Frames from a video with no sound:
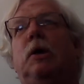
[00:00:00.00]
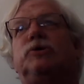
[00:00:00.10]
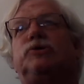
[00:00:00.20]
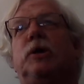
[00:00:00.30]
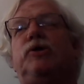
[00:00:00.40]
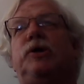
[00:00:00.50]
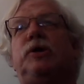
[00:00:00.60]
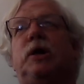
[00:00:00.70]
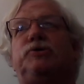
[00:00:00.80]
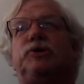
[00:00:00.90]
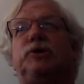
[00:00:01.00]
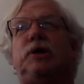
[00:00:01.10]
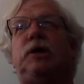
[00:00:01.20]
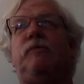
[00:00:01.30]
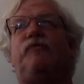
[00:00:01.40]
So the notes in the
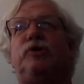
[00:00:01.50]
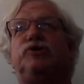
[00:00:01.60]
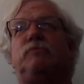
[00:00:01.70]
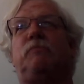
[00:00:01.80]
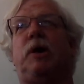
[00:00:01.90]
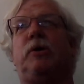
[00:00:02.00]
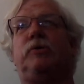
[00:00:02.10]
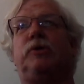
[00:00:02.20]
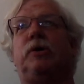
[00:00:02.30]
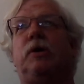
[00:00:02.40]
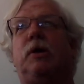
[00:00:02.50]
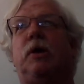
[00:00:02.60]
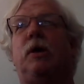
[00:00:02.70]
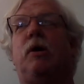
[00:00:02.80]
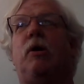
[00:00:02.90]
E Phrygian mode
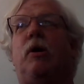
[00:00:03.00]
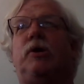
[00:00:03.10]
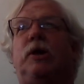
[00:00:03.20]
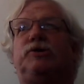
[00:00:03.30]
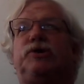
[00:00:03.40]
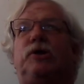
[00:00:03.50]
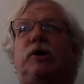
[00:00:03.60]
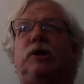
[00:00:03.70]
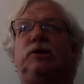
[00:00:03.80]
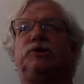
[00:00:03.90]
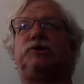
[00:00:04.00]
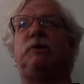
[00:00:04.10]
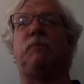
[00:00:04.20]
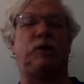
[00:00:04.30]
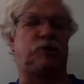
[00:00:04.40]
are notes that are in the C
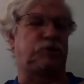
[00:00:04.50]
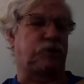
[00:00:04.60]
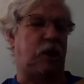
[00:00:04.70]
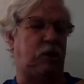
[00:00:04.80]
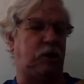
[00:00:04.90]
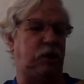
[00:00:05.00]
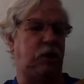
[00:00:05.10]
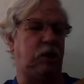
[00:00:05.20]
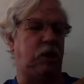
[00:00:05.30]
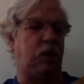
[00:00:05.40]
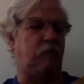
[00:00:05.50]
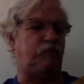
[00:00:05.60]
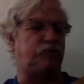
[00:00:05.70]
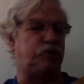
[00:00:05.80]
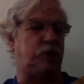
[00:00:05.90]
major scale. E,
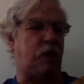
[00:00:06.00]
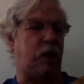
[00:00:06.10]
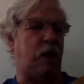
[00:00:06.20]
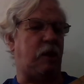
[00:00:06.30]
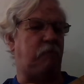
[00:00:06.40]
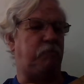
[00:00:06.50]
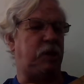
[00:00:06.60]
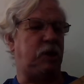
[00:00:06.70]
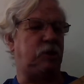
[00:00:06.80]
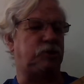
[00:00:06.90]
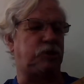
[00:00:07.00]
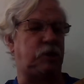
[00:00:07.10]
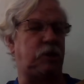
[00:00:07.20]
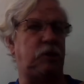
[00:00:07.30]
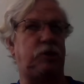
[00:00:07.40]
F, G, A, B,
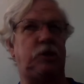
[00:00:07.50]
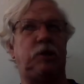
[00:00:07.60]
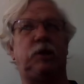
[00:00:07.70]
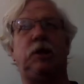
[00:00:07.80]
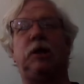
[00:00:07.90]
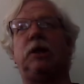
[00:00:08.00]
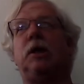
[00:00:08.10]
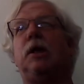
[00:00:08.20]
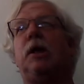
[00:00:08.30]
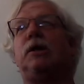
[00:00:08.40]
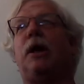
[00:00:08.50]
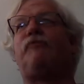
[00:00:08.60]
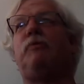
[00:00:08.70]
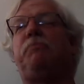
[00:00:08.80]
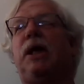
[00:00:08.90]
C, D, E. Now
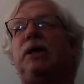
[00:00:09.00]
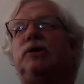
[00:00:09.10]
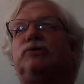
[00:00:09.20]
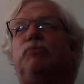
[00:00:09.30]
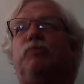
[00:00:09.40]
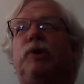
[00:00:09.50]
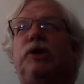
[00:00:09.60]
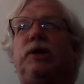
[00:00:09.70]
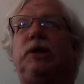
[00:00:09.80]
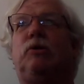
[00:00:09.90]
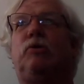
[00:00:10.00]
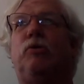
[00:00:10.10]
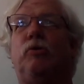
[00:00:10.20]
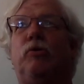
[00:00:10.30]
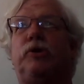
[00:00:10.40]
if you play this with an E
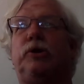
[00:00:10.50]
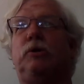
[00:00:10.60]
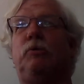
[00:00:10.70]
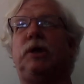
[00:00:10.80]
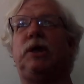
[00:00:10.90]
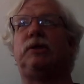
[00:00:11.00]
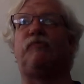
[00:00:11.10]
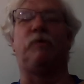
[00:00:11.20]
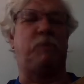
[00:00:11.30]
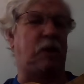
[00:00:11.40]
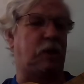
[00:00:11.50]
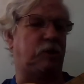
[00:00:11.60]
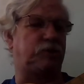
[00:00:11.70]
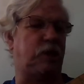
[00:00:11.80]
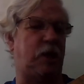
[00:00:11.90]
chord, you will hear the
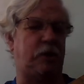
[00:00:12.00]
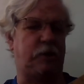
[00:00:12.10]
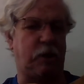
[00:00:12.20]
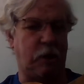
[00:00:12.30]
flamenco sound.